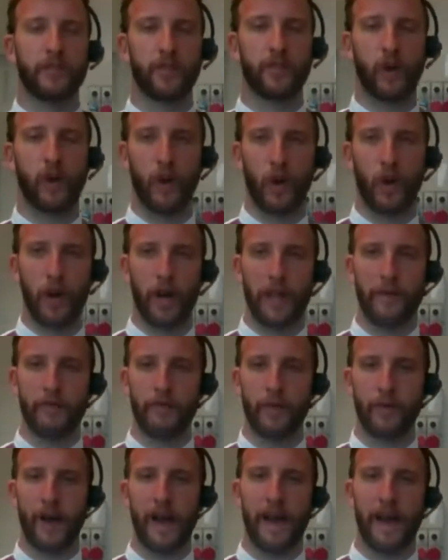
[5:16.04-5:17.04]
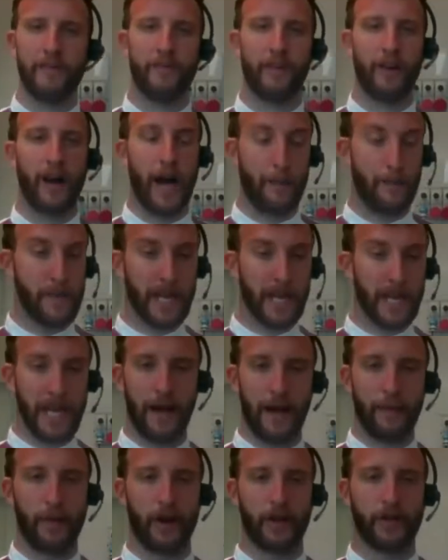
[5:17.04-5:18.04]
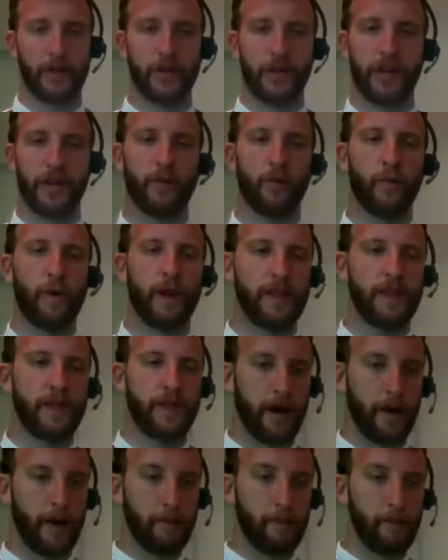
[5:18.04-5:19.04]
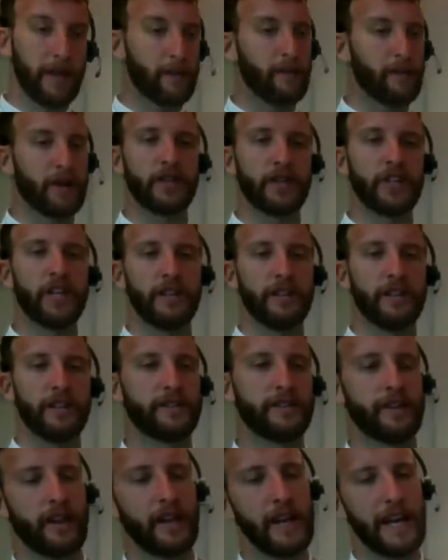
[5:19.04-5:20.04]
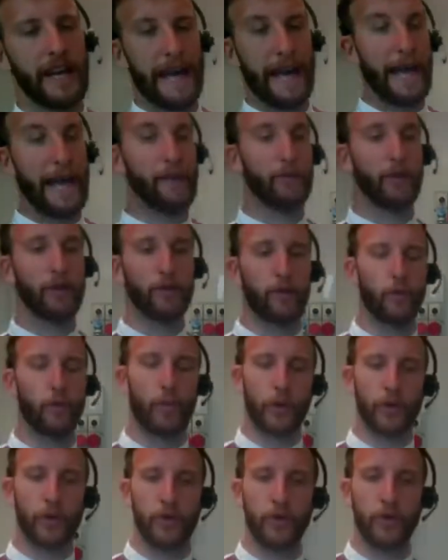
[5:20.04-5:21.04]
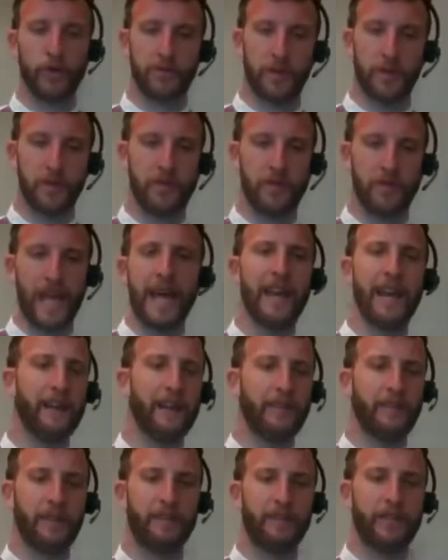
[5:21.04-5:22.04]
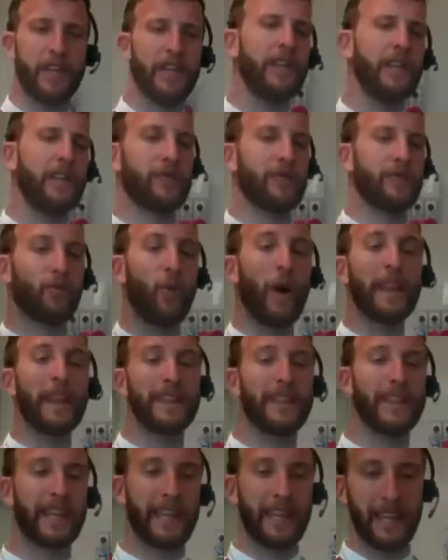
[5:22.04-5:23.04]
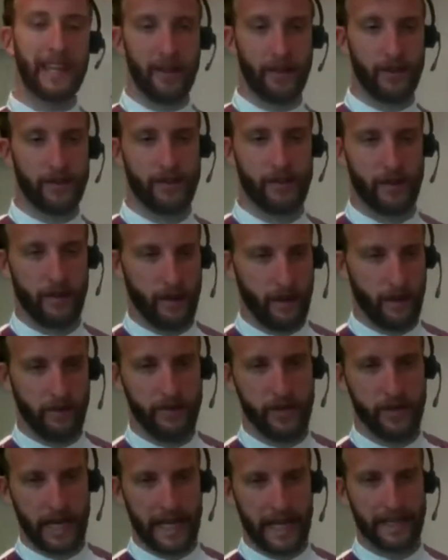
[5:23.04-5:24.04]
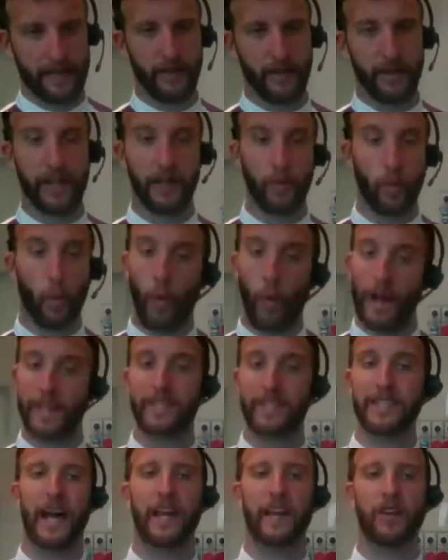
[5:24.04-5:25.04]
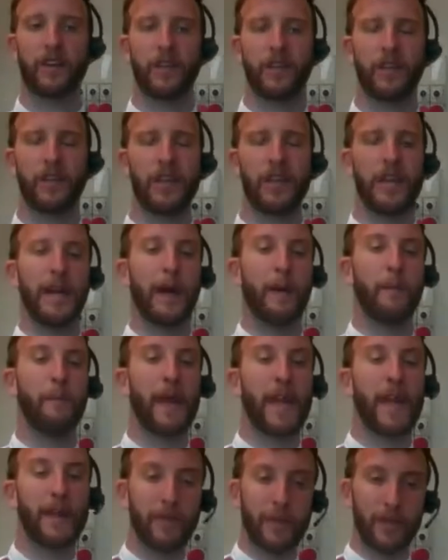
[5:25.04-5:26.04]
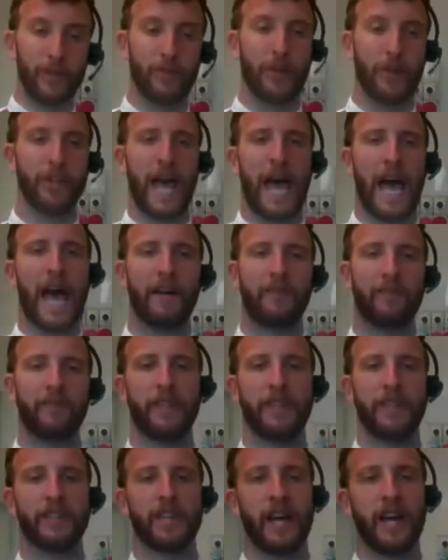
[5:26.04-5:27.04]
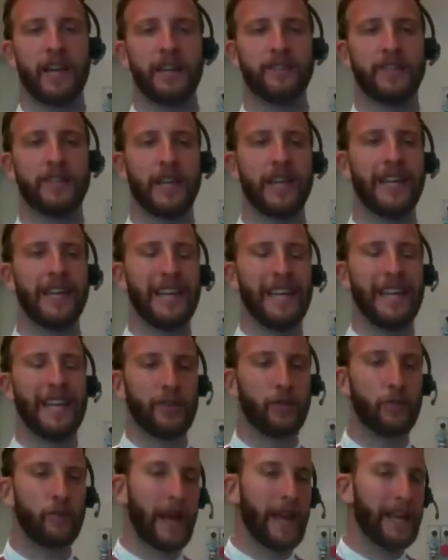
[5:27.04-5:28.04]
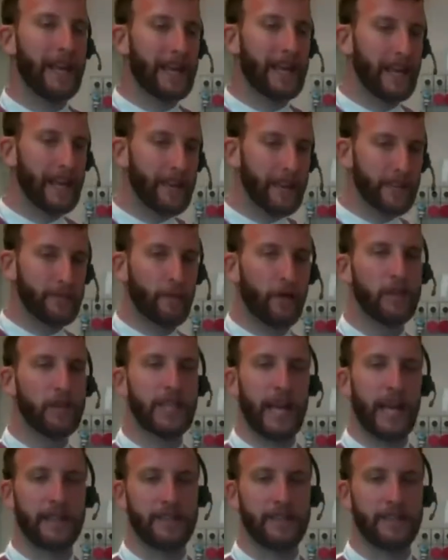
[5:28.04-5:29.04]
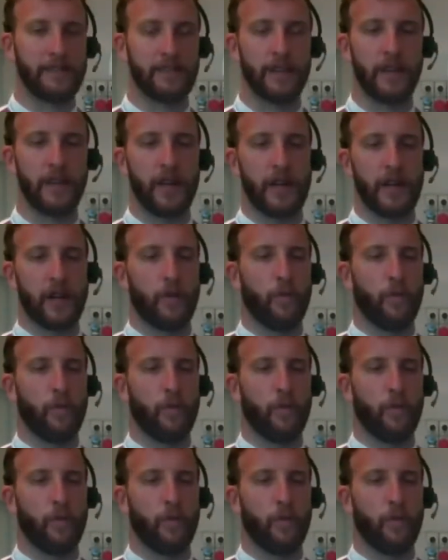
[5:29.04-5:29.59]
So if you have a big laboratory with big machines able to produce 10, 15, 20 kilos of gelato in one cycle, maybe you don't have the chance to make small tests.